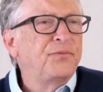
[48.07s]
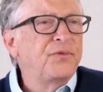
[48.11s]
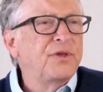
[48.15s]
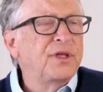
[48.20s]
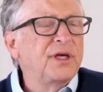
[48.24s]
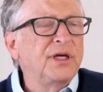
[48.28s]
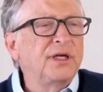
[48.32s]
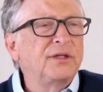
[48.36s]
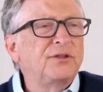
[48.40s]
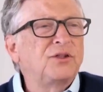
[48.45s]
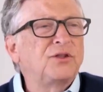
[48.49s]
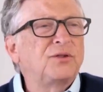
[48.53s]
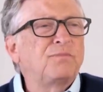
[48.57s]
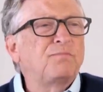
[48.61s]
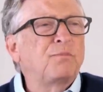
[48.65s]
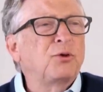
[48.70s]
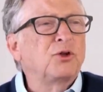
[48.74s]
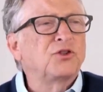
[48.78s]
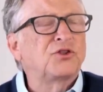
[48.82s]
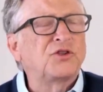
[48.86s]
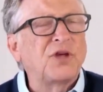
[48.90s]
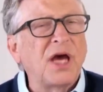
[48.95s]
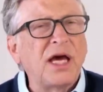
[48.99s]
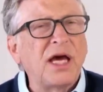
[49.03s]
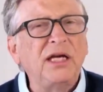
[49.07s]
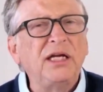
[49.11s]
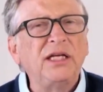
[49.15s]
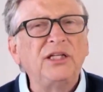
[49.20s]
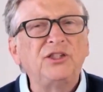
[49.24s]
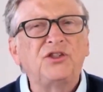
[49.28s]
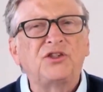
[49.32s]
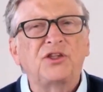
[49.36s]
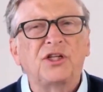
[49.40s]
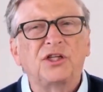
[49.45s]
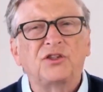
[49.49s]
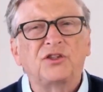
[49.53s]
The
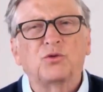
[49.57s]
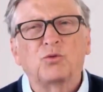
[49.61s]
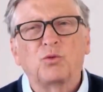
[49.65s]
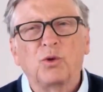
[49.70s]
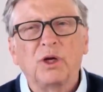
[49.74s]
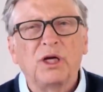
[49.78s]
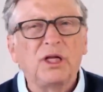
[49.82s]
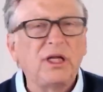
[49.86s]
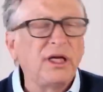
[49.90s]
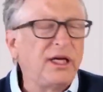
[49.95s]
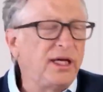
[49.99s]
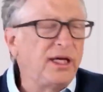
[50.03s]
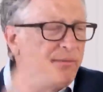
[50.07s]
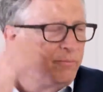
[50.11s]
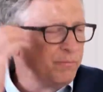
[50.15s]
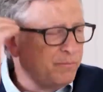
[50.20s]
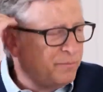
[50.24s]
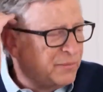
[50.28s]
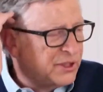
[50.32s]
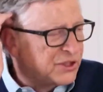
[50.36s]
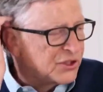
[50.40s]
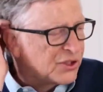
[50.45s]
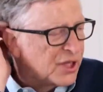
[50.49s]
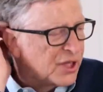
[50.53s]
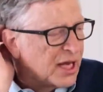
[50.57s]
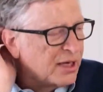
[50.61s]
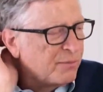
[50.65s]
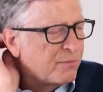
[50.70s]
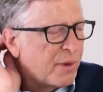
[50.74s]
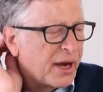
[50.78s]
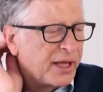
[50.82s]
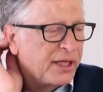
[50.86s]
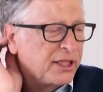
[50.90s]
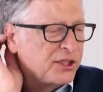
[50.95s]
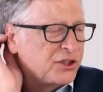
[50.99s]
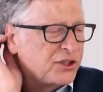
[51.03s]
percentage that's really misled
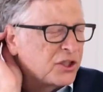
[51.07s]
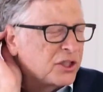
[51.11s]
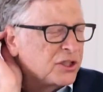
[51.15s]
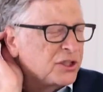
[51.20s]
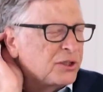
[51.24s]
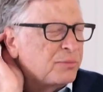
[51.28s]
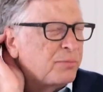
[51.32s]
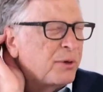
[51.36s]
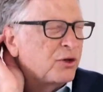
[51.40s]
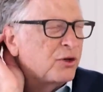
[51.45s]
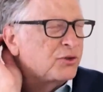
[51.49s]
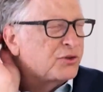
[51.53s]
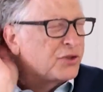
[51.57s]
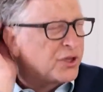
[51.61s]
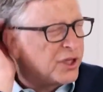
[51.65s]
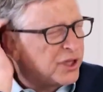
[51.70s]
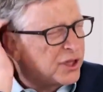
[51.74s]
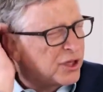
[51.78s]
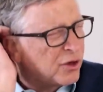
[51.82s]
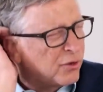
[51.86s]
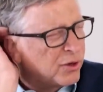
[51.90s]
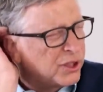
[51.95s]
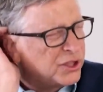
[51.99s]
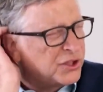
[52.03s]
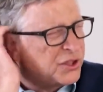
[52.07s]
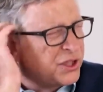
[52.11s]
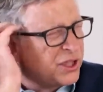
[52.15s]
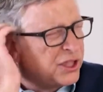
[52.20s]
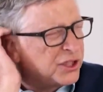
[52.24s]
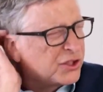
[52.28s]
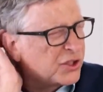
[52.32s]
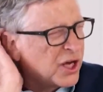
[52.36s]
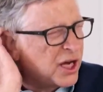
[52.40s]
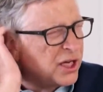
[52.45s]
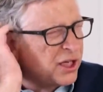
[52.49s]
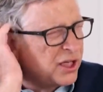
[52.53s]
by these conspiracy theories,
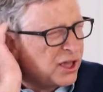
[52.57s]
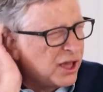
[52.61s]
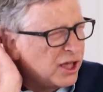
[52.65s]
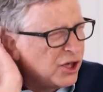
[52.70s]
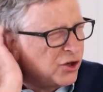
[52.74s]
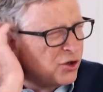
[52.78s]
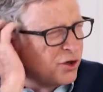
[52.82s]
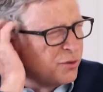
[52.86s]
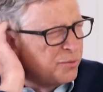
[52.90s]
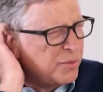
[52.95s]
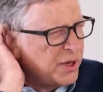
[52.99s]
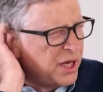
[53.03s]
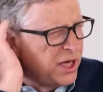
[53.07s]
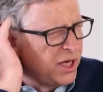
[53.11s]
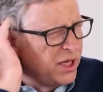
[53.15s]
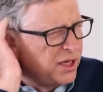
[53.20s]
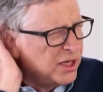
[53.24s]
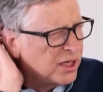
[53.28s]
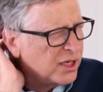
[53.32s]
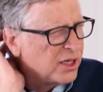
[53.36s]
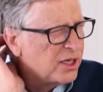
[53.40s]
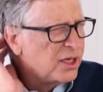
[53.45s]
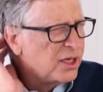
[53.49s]
it's unclear to me.